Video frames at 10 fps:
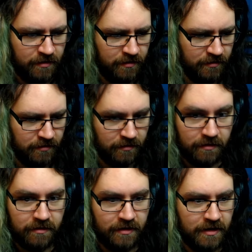
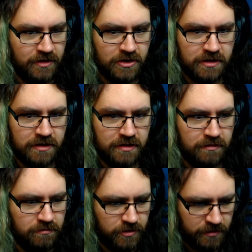Uh, can I just.
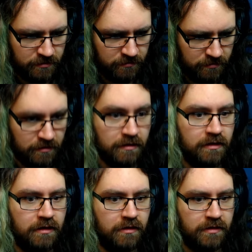Uh, oh, shit.
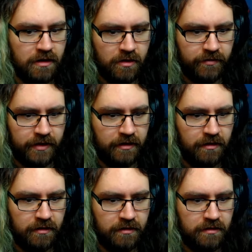Oh, can't go over there.
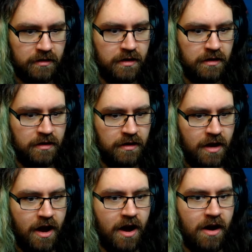
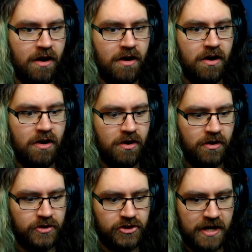
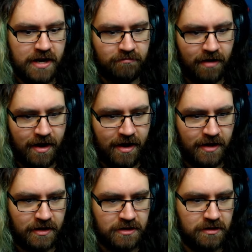Oh, Jake.
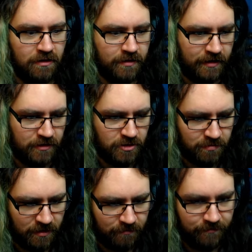Right. Okay,
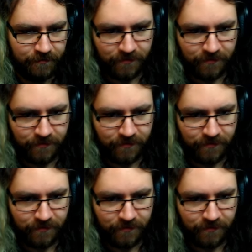jump down.